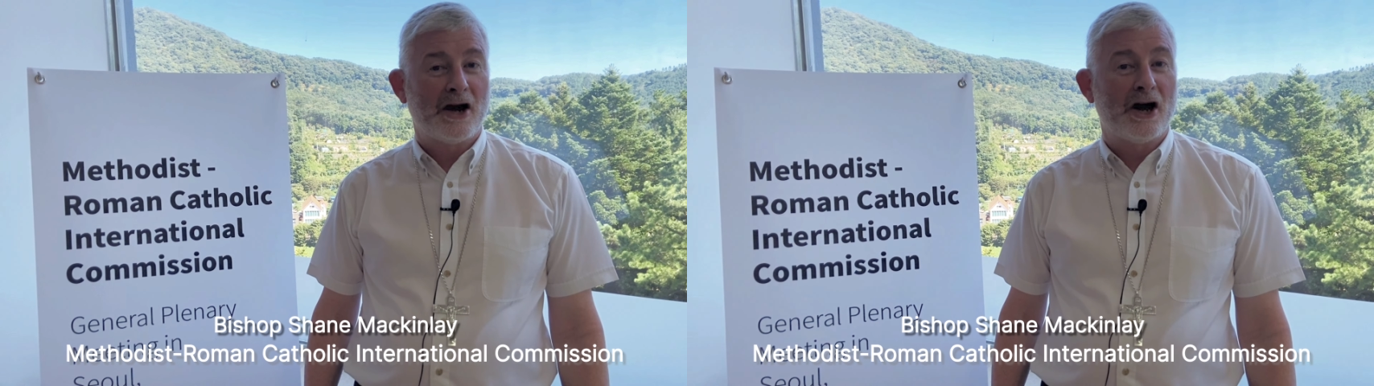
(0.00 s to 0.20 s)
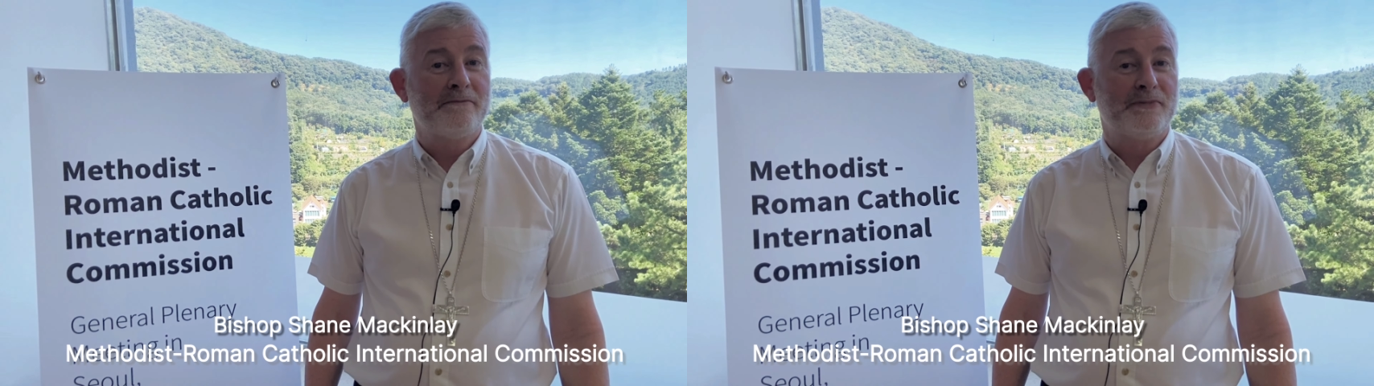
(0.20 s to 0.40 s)

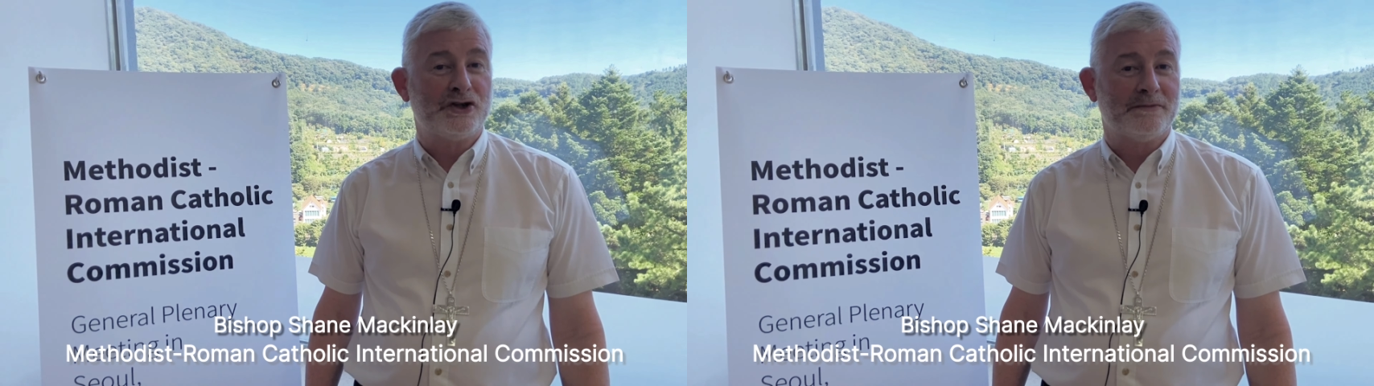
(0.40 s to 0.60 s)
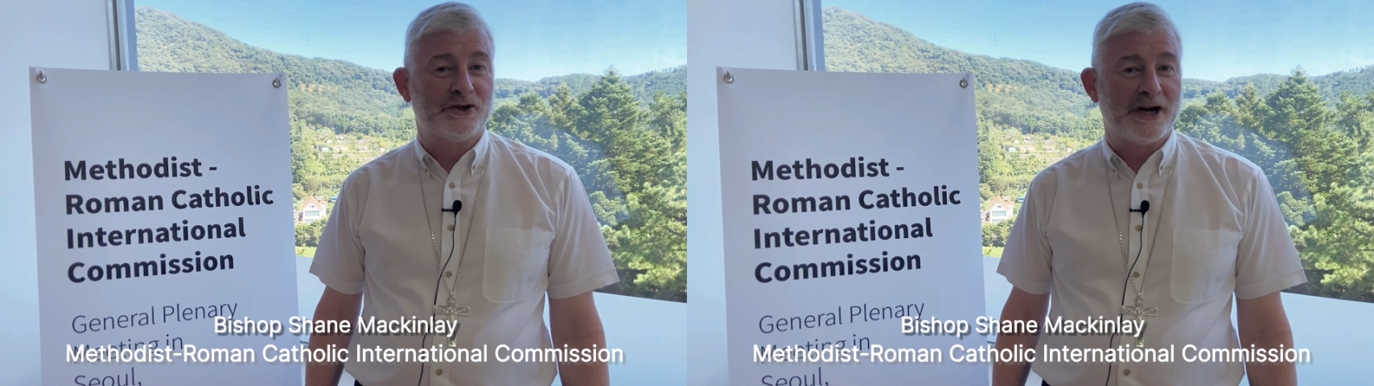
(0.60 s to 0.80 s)
I'm
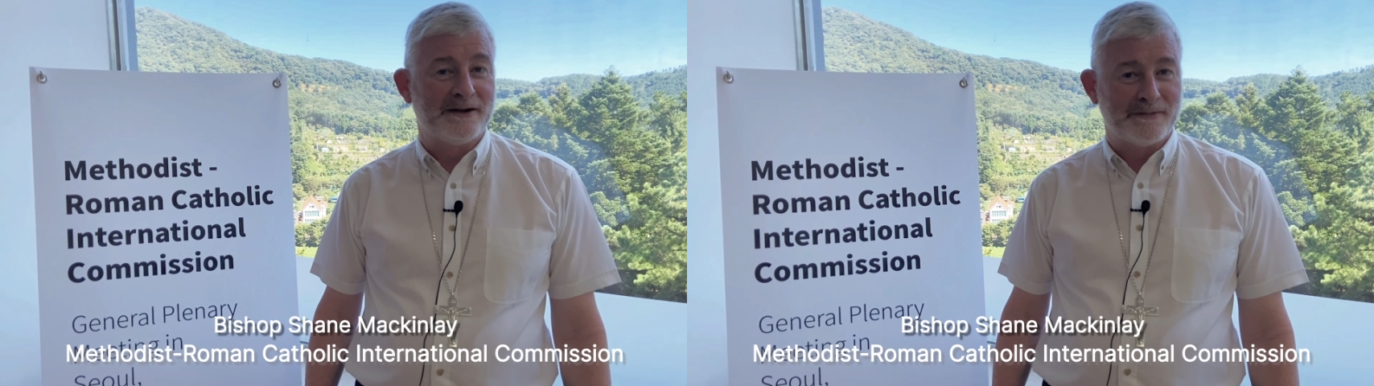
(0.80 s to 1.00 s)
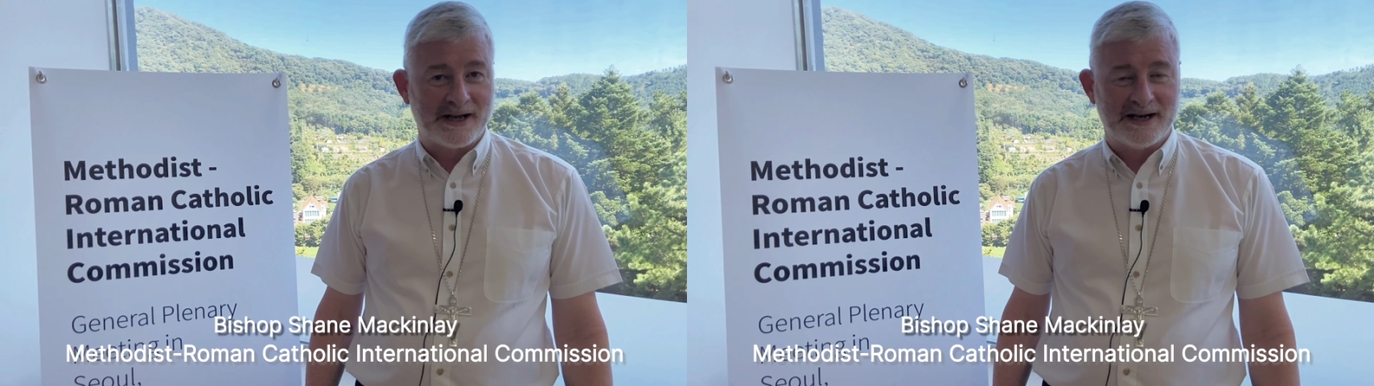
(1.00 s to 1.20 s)
Bishop Shane
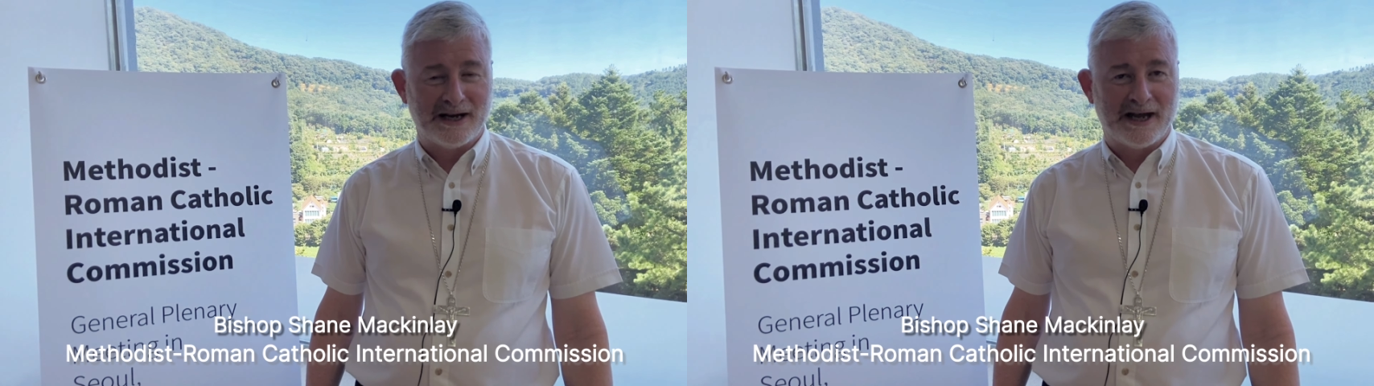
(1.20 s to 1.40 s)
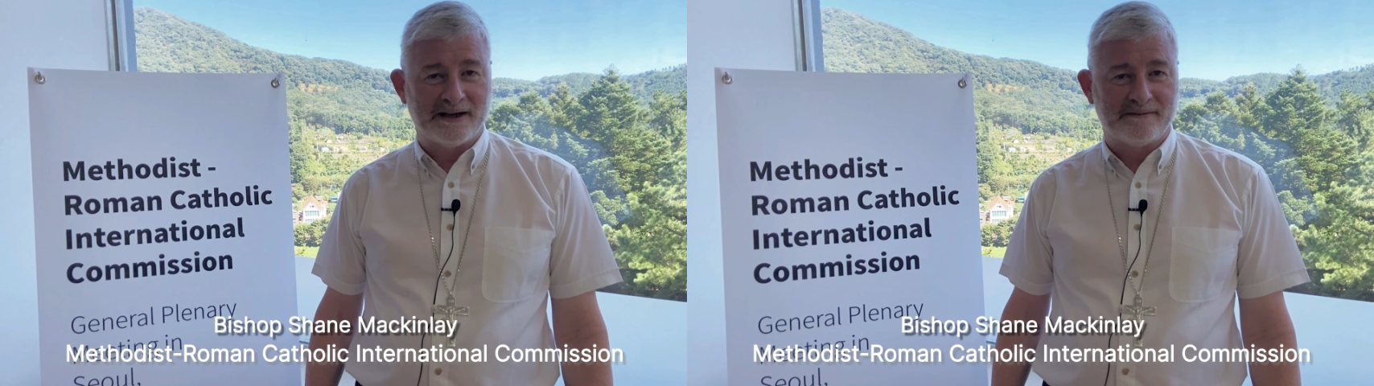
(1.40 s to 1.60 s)

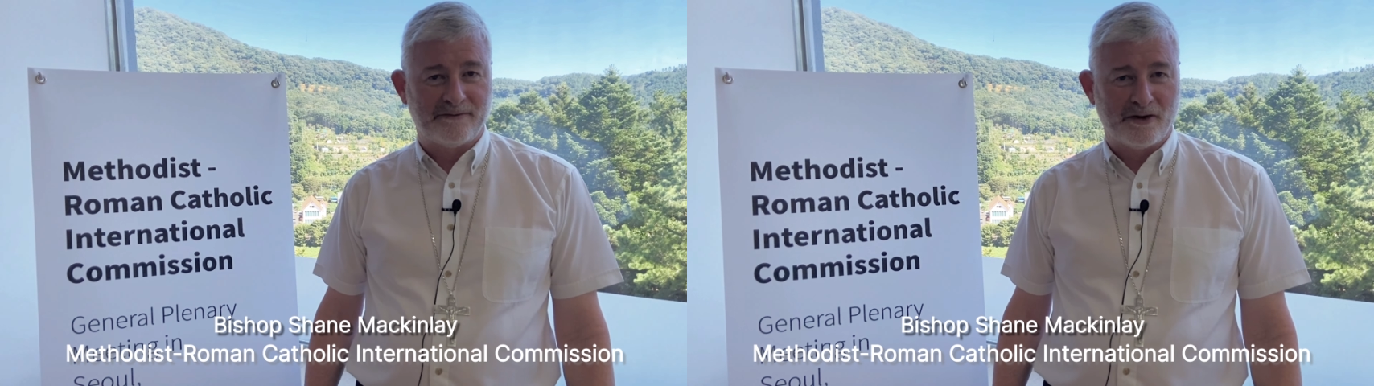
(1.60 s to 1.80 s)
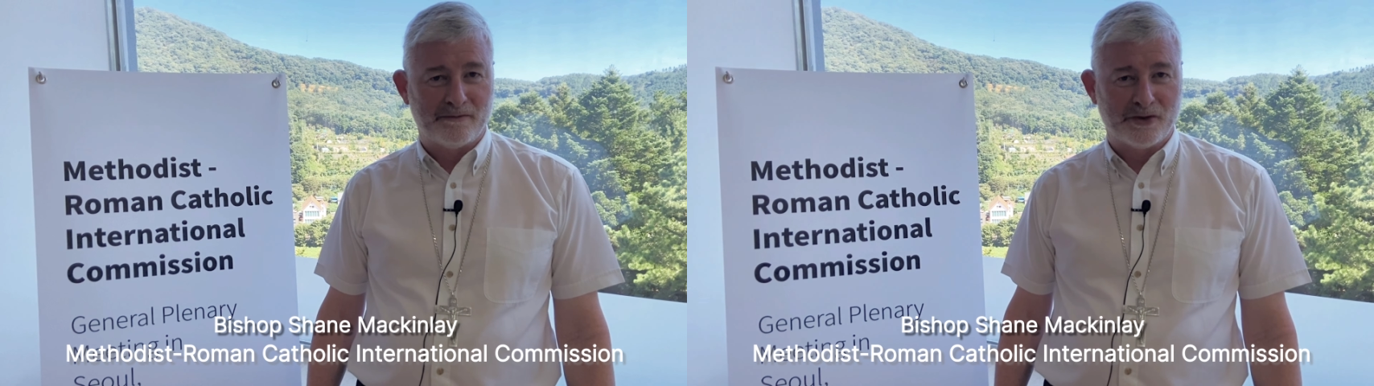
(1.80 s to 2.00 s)
Mackinlay
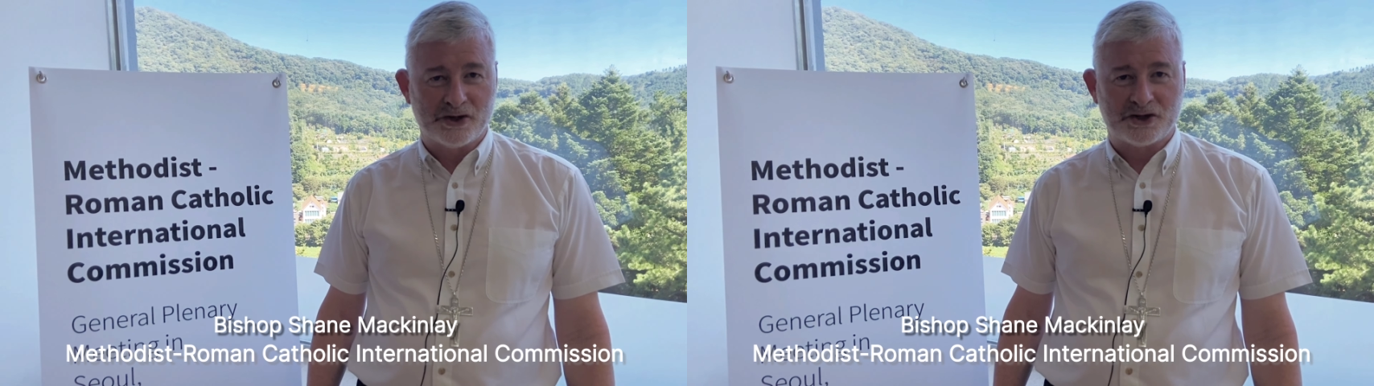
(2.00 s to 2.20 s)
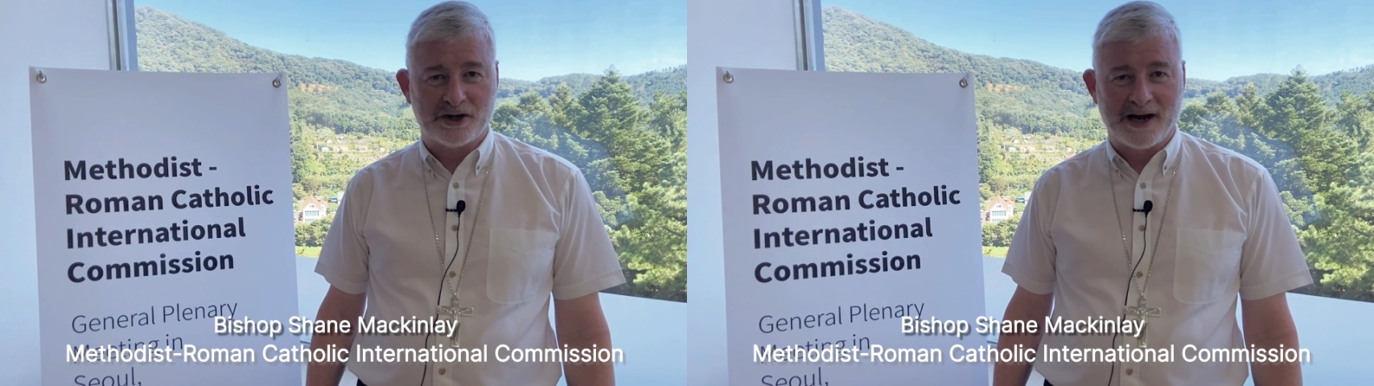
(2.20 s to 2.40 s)
from
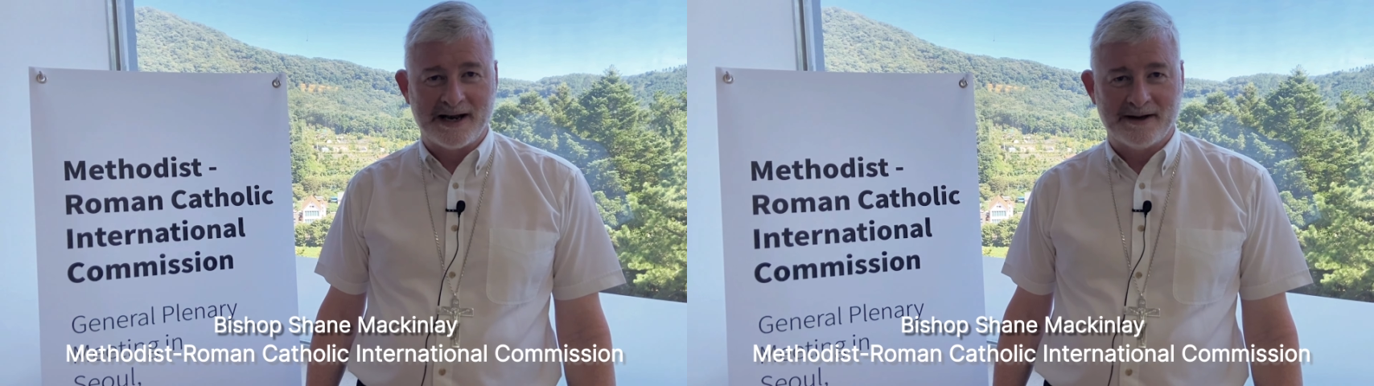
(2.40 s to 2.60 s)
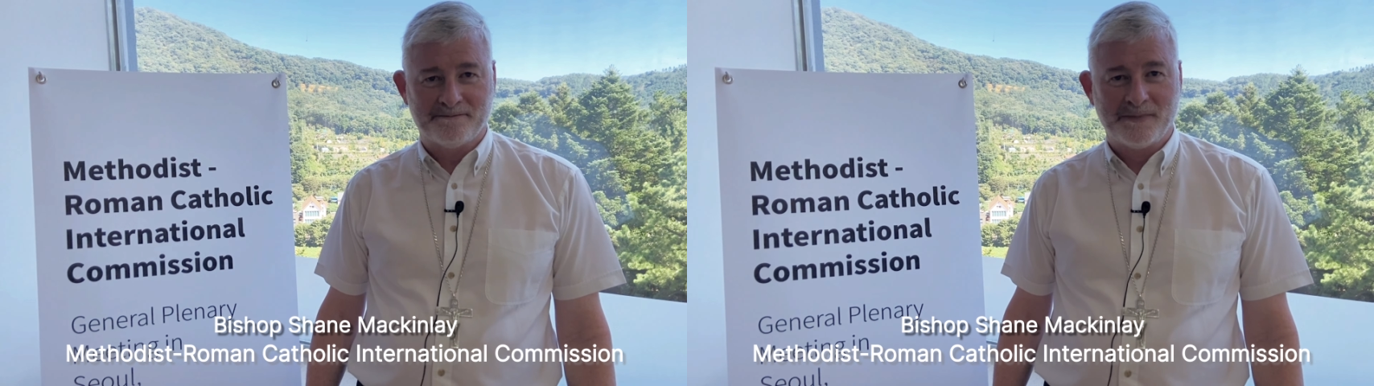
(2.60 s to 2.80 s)
Australia.